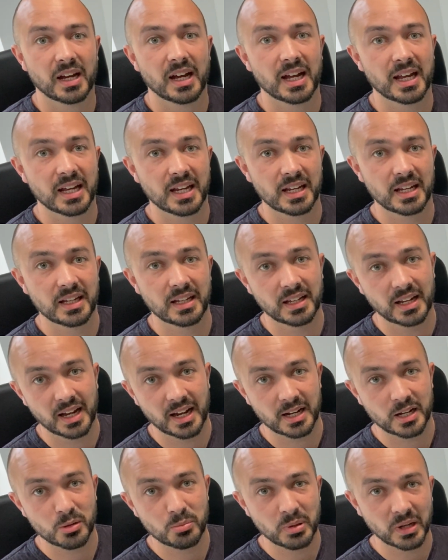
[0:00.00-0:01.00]
a
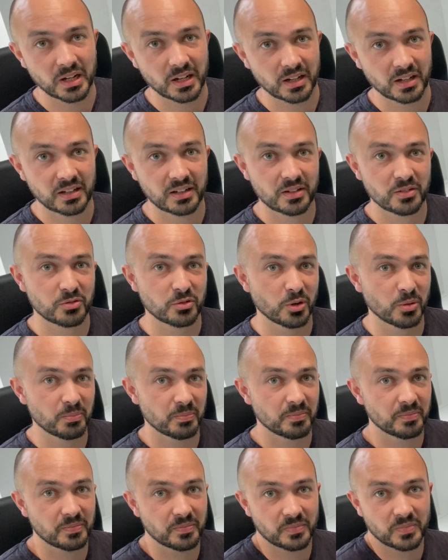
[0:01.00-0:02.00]
cappella
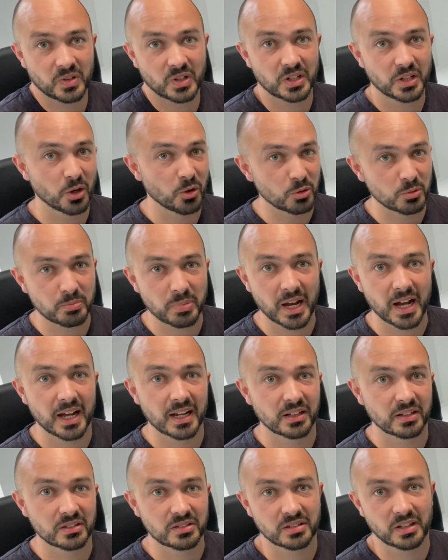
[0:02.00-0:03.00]
from an old
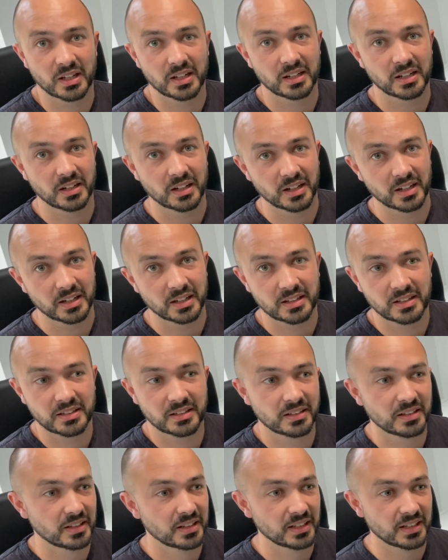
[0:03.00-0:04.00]
band, say
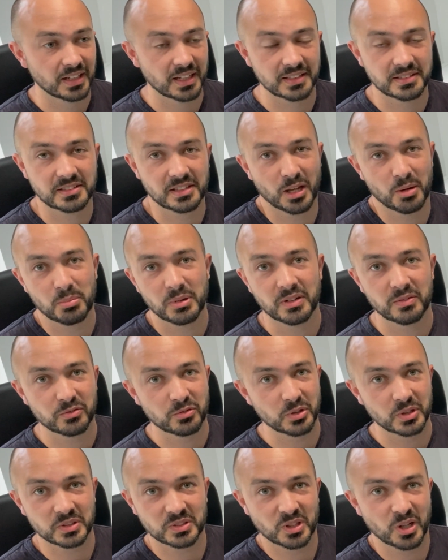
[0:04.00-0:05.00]
like Led Zeppelin
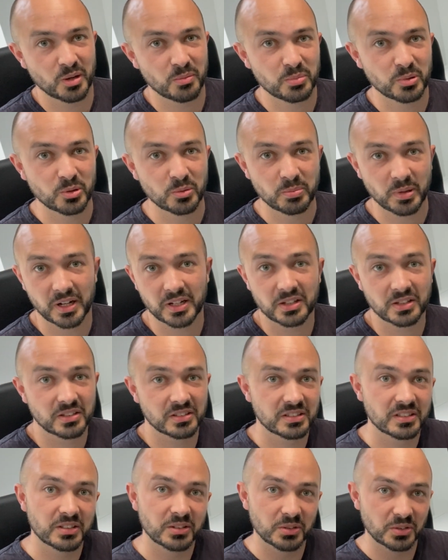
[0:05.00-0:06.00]
for example, but you could
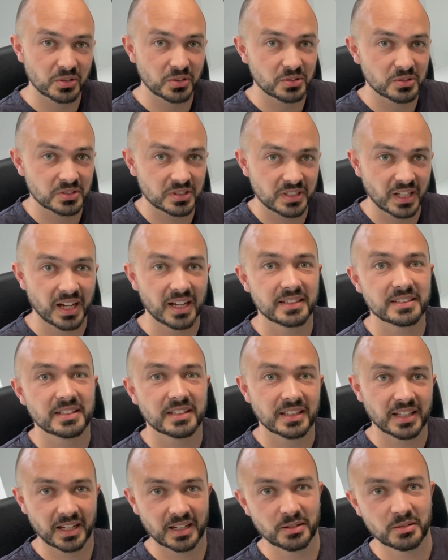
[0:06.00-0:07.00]
still use that to
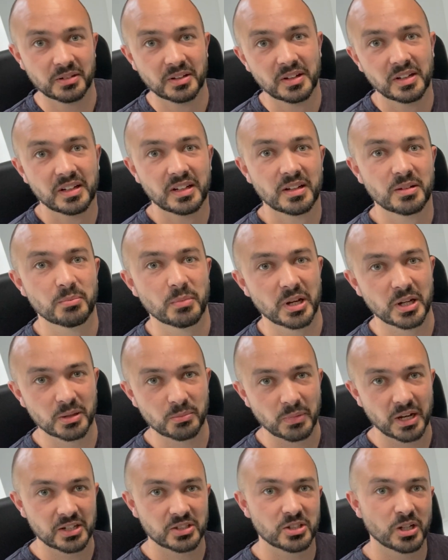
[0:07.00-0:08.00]
then make
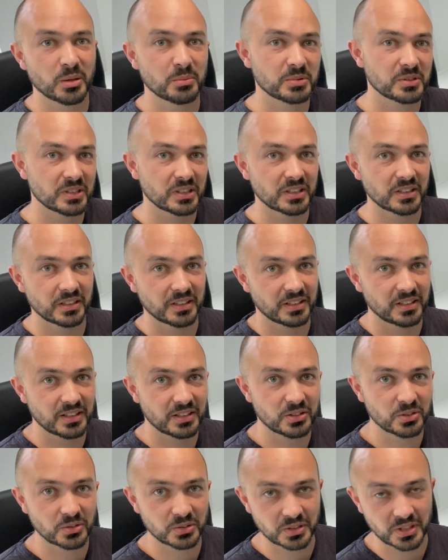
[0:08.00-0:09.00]
mashups
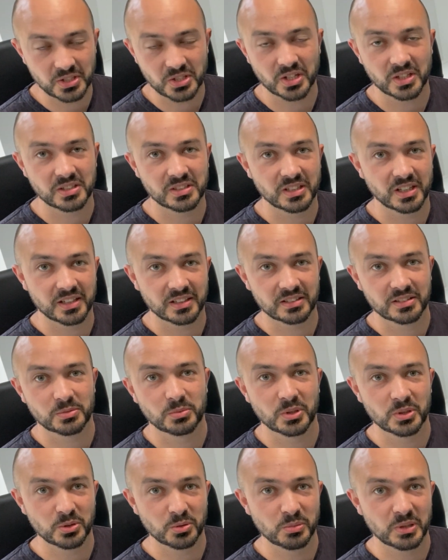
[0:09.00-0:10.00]
in your DJ sets
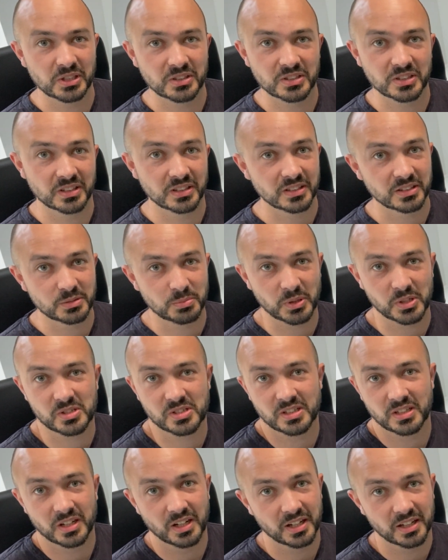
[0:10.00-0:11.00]
when you're mixing,
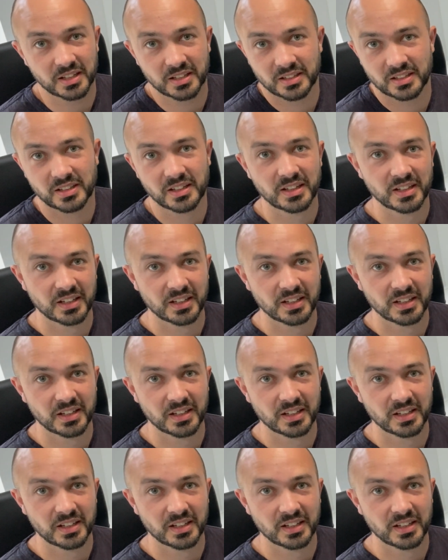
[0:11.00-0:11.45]
especially like,